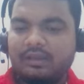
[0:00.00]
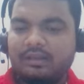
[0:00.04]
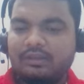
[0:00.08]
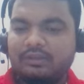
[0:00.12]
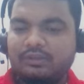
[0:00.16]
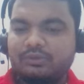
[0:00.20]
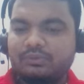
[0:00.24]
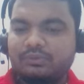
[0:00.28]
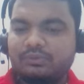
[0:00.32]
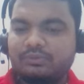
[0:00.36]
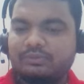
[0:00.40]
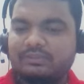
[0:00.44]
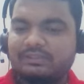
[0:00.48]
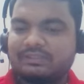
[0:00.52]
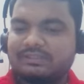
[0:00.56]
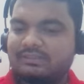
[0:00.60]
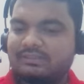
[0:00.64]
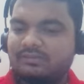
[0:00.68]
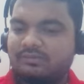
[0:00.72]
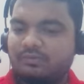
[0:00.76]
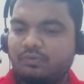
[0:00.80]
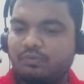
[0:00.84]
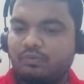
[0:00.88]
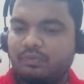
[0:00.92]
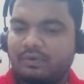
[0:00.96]
Uses
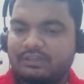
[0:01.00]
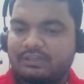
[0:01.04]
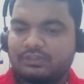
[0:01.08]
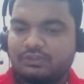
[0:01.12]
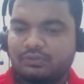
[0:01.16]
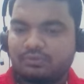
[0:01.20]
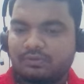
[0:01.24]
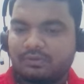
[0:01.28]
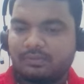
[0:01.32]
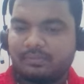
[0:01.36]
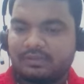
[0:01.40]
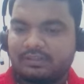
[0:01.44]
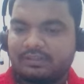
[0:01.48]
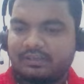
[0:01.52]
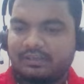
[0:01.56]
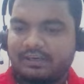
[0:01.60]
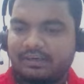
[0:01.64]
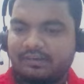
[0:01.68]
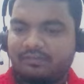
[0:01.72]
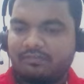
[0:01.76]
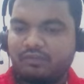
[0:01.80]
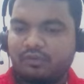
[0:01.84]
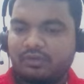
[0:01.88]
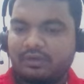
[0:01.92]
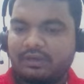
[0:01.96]
virtual method
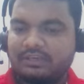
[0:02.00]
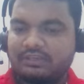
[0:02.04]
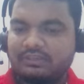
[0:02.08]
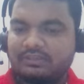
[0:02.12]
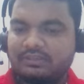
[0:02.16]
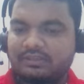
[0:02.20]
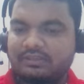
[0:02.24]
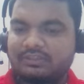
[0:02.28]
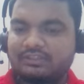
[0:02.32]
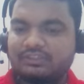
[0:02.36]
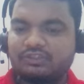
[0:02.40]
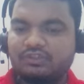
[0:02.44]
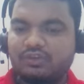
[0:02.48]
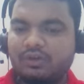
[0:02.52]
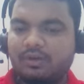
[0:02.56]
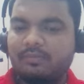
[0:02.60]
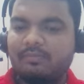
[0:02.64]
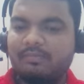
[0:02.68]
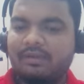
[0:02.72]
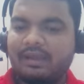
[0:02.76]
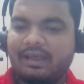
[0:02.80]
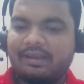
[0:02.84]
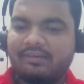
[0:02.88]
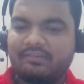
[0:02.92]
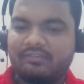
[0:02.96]
invocation
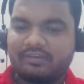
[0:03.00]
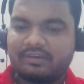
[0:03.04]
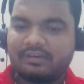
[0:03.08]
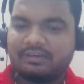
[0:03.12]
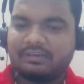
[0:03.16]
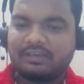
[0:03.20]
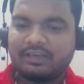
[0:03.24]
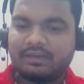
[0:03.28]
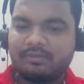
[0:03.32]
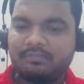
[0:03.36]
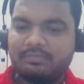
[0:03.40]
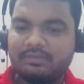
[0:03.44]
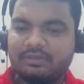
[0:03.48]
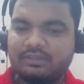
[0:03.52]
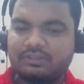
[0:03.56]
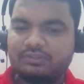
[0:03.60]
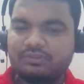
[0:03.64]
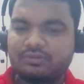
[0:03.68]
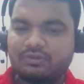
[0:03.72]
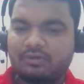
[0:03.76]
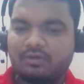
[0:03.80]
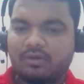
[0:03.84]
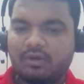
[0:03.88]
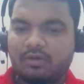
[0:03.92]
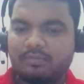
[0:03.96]
resolved at runtime based
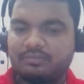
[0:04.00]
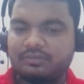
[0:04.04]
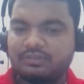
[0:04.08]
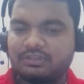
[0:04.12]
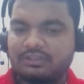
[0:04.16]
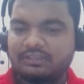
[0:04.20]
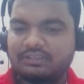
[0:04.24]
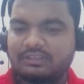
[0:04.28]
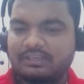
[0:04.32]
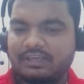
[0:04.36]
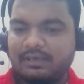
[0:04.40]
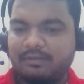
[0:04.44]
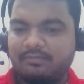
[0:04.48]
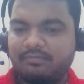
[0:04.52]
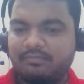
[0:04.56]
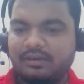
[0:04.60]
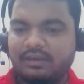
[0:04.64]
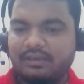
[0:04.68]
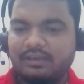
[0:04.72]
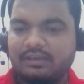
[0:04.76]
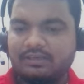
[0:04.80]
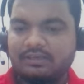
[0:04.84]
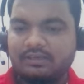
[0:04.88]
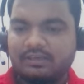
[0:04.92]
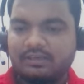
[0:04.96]
on object type,
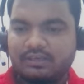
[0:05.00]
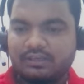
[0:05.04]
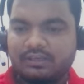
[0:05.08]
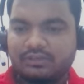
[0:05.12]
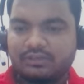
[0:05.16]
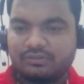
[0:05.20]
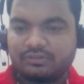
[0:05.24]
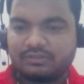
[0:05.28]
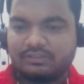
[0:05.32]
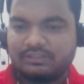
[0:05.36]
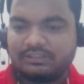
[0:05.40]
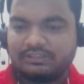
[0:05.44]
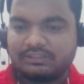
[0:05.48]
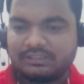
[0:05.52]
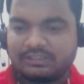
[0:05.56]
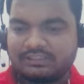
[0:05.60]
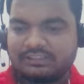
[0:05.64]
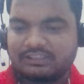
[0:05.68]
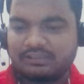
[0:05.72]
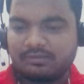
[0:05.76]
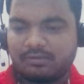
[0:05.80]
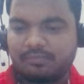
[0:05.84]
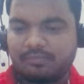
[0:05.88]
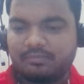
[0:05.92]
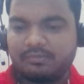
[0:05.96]
right? So these are
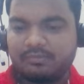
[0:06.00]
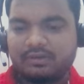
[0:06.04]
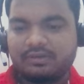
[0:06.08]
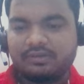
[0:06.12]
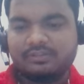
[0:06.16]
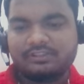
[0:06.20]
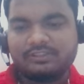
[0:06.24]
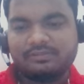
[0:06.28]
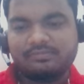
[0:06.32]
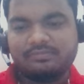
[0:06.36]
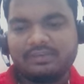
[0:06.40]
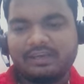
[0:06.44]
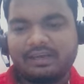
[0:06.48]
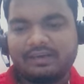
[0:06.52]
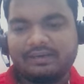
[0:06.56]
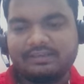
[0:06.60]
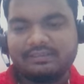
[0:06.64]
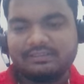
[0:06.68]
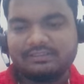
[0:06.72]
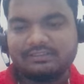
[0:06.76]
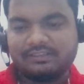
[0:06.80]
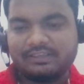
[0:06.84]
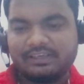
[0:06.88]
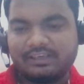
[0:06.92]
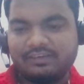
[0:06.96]
some of the concept that
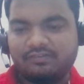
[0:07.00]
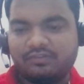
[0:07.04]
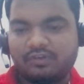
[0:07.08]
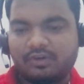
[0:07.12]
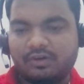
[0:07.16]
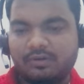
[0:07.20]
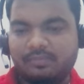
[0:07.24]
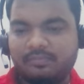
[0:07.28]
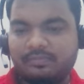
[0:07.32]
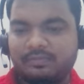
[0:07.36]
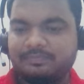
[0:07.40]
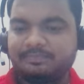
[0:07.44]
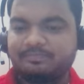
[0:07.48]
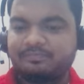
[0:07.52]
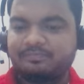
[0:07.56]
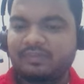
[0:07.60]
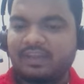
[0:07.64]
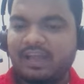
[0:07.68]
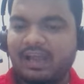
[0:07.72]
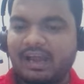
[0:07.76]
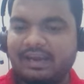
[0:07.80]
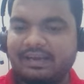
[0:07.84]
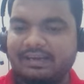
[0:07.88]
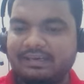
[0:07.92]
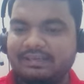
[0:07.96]
is involved.
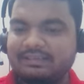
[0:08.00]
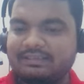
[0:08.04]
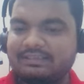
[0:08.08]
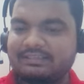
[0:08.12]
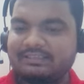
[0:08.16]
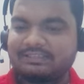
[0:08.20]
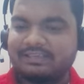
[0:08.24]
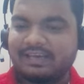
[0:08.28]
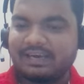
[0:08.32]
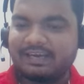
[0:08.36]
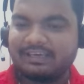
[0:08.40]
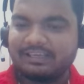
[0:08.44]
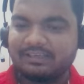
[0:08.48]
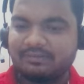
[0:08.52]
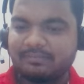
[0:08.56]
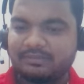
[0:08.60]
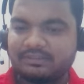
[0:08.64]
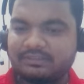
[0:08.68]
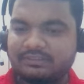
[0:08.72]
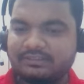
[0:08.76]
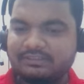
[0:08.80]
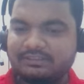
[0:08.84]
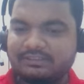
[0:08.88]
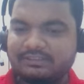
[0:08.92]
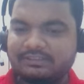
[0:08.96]
Hiding the static
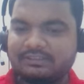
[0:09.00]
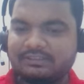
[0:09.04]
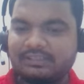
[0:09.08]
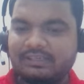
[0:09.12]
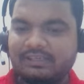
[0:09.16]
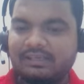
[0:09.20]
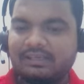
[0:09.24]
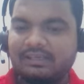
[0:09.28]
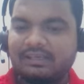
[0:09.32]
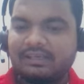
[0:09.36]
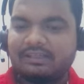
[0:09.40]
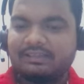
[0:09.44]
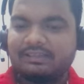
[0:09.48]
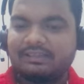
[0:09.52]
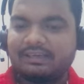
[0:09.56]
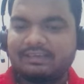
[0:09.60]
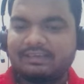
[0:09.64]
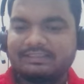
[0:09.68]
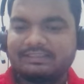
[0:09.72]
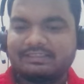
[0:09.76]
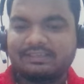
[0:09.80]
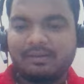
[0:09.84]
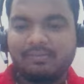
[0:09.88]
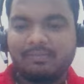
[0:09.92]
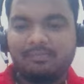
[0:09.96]
methods, that
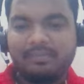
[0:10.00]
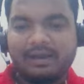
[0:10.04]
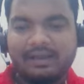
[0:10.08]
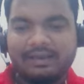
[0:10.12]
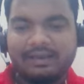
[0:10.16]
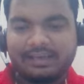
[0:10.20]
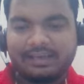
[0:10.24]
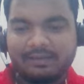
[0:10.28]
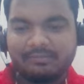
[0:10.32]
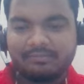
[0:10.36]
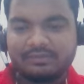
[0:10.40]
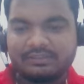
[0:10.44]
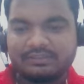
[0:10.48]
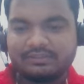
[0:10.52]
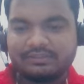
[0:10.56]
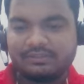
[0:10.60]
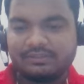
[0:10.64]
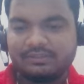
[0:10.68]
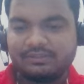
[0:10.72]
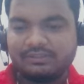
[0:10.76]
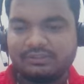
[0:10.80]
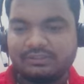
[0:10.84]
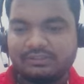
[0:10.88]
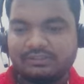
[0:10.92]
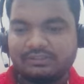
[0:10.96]
is compile time
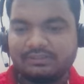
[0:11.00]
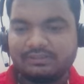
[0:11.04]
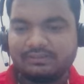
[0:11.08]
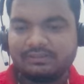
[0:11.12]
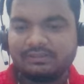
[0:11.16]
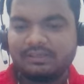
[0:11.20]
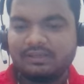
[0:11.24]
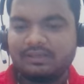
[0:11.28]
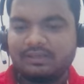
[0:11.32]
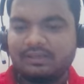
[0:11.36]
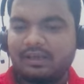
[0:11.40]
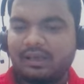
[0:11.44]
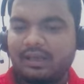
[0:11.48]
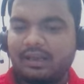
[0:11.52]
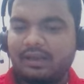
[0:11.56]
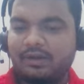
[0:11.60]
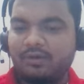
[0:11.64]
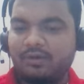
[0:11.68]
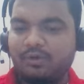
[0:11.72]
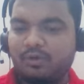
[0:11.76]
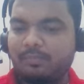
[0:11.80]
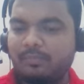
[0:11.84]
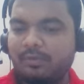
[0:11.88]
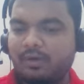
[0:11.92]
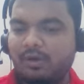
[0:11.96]
resolution and
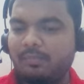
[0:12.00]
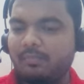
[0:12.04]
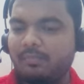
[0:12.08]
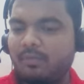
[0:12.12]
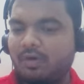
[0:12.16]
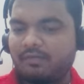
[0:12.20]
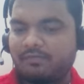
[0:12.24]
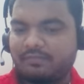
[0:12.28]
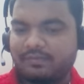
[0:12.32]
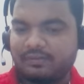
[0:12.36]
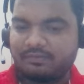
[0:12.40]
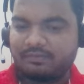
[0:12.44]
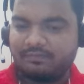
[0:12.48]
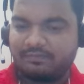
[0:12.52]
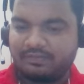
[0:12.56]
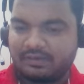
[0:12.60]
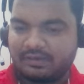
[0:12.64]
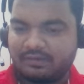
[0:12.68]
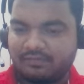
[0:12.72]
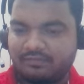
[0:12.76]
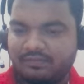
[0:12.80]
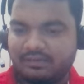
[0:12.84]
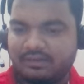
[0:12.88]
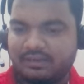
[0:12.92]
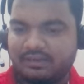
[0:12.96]
no polymorphic
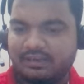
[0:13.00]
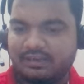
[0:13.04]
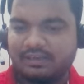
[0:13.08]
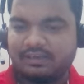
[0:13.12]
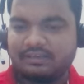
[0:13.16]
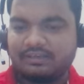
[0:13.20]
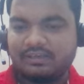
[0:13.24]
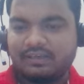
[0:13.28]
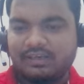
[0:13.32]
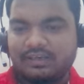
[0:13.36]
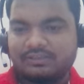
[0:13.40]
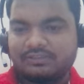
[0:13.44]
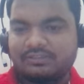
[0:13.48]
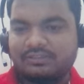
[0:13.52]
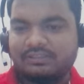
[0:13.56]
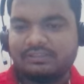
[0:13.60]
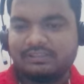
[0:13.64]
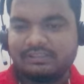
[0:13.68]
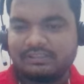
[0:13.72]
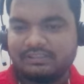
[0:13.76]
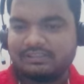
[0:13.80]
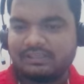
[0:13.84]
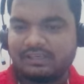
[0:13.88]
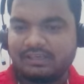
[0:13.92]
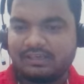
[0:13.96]
behavior, right? So
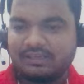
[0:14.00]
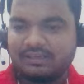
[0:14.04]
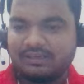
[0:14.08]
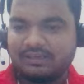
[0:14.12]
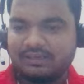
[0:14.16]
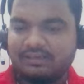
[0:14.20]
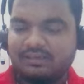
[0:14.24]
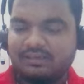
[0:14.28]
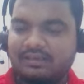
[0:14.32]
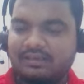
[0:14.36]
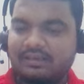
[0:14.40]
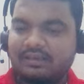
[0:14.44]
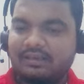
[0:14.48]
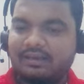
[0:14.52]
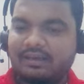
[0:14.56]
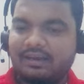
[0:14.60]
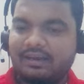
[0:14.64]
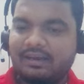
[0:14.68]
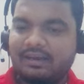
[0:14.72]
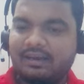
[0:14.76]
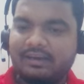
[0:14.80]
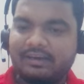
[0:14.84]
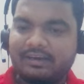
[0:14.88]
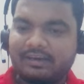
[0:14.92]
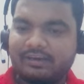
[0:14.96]
these are
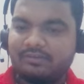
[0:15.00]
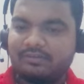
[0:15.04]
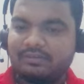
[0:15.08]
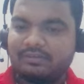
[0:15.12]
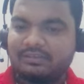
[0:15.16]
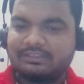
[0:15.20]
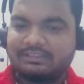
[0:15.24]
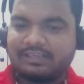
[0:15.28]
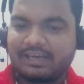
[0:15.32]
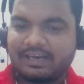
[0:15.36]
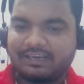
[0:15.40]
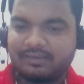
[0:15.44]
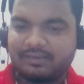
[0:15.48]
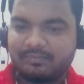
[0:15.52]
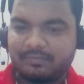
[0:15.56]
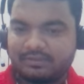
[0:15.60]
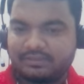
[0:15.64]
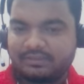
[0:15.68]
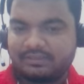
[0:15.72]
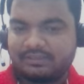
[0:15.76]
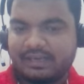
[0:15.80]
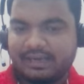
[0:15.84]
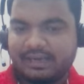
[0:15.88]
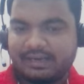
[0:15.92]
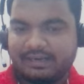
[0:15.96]
related to a static
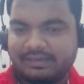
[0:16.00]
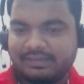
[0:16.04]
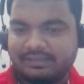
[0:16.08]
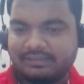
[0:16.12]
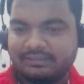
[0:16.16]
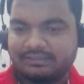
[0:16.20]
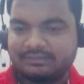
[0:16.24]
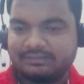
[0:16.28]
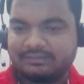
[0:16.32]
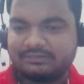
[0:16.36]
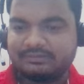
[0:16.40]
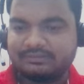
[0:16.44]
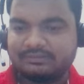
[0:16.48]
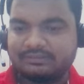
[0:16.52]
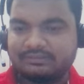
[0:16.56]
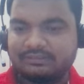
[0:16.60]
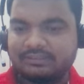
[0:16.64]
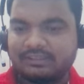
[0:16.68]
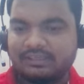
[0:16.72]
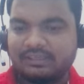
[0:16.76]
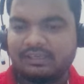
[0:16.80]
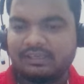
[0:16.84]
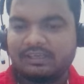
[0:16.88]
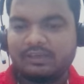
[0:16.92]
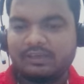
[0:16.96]
method hiding.
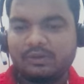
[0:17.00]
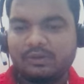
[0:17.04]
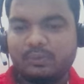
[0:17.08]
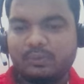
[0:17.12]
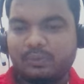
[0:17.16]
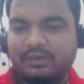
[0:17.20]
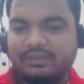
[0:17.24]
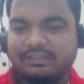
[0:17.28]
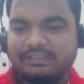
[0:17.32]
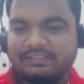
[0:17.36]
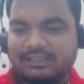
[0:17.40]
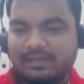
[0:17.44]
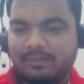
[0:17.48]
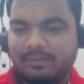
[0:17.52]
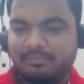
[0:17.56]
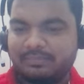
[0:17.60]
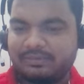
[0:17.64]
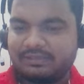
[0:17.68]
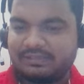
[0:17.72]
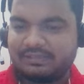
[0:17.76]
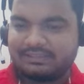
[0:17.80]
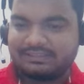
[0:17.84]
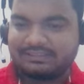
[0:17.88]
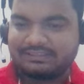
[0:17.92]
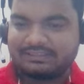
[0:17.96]
Code
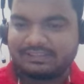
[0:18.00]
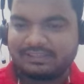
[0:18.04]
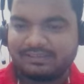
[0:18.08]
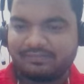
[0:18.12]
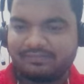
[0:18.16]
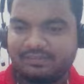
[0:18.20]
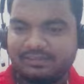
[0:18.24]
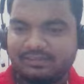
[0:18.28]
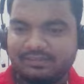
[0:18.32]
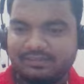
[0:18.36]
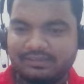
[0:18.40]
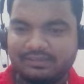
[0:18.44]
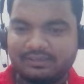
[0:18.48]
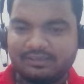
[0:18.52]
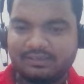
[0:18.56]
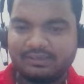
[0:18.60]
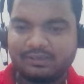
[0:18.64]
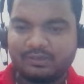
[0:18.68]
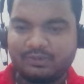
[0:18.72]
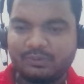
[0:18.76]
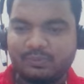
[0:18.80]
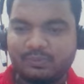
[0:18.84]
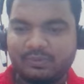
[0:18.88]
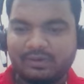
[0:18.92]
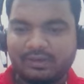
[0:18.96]
example is given.
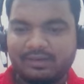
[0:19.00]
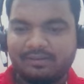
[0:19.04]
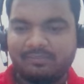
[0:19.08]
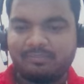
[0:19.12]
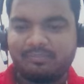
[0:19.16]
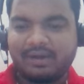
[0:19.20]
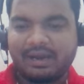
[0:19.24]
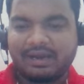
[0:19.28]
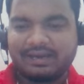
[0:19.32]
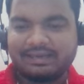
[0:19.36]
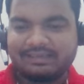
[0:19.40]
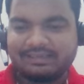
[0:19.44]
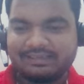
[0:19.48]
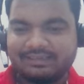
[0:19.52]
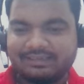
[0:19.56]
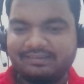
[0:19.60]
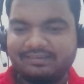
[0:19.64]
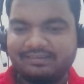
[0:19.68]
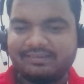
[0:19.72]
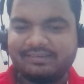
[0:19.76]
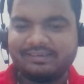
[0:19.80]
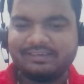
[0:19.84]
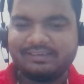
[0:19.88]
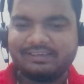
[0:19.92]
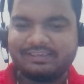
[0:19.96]
you can practically
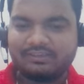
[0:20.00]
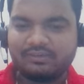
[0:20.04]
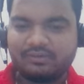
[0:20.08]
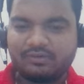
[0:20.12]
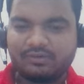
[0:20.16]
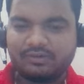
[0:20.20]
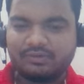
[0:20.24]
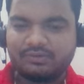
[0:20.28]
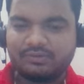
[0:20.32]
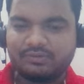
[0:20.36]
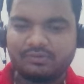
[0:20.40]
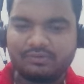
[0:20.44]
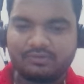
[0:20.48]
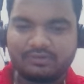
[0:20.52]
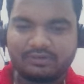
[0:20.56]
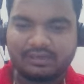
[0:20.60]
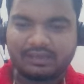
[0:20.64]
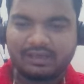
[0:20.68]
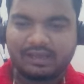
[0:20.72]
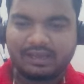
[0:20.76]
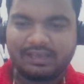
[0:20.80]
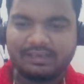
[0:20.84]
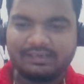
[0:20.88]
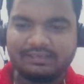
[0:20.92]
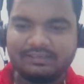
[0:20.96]
run it on your
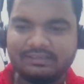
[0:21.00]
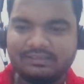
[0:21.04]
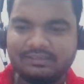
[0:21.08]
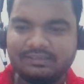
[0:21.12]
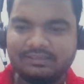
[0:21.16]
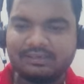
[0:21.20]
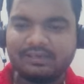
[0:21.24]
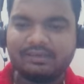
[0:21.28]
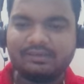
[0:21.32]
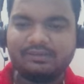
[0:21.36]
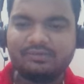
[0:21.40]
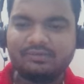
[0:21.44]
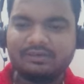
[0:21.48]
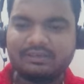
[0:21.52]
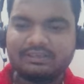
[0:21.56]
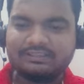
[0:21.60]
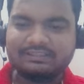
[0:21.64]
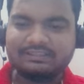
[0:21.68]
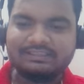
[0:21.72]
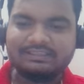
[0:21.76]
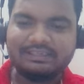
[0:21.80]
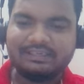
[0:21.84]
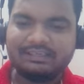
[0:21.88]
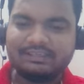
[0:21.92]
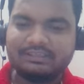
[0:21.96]
id and you can
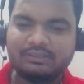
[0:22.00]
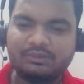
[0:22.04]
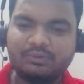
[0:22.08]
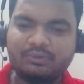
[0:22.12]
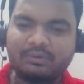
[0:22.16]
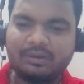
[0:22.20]
see it, you